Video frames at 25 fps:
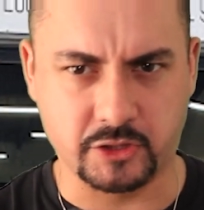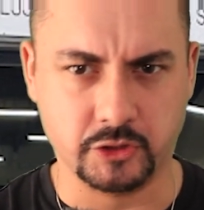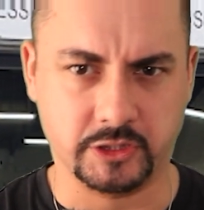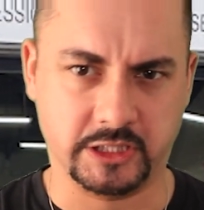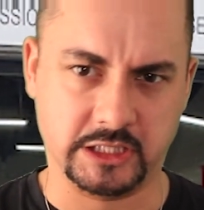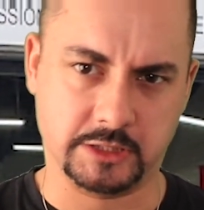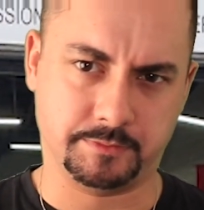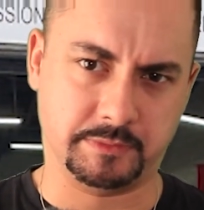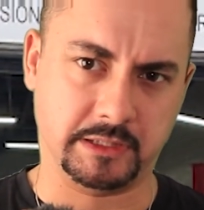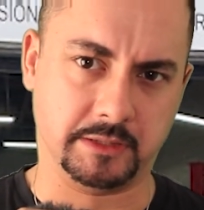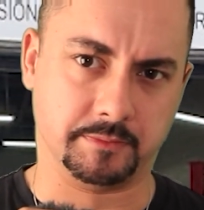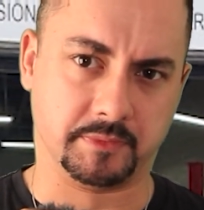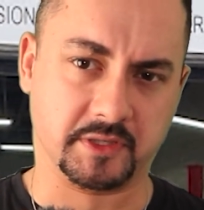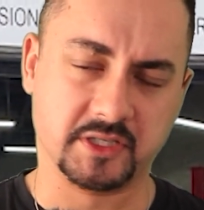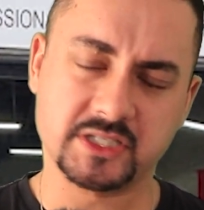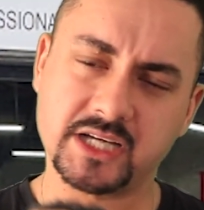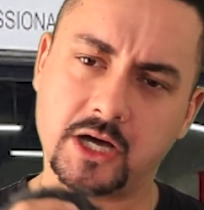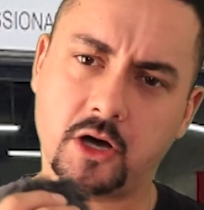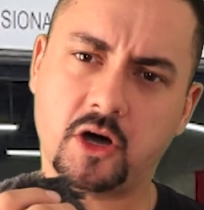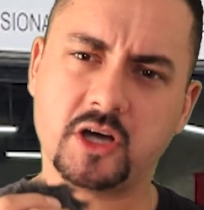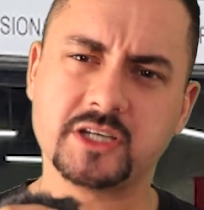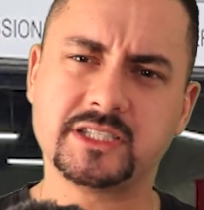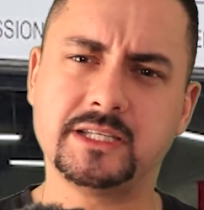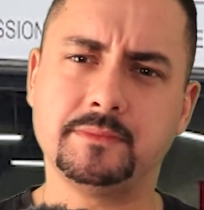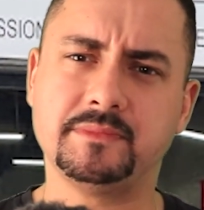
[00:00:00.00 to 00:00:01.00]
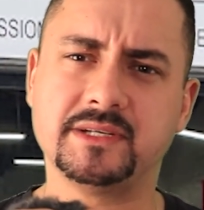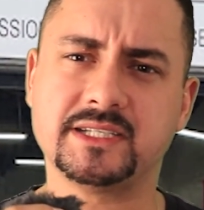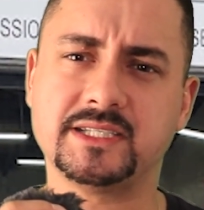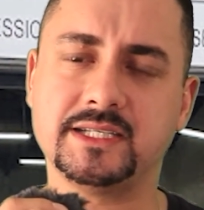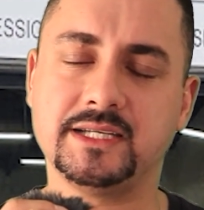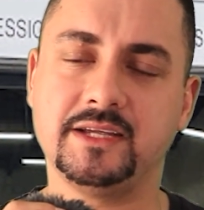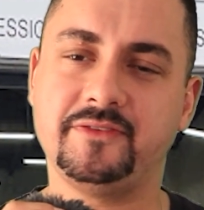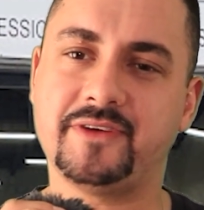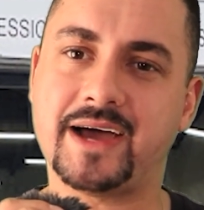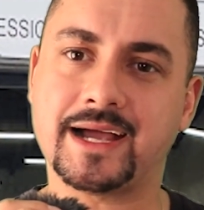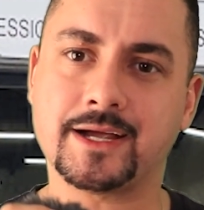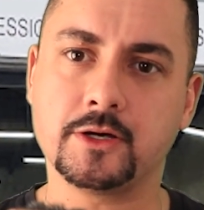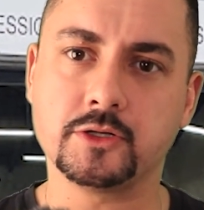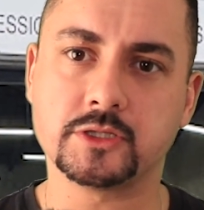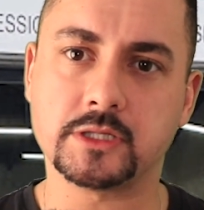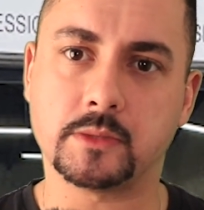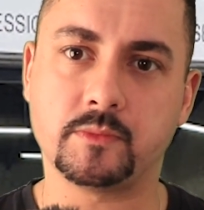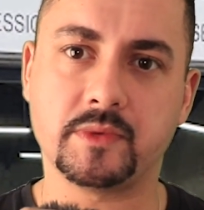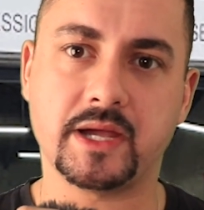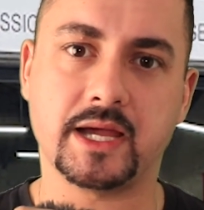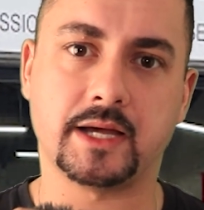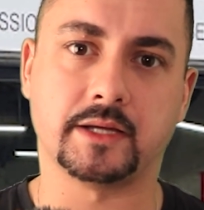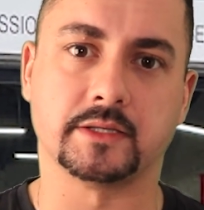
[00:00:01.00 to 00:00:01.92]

to these people? So I asked them, listen, if I go somewhere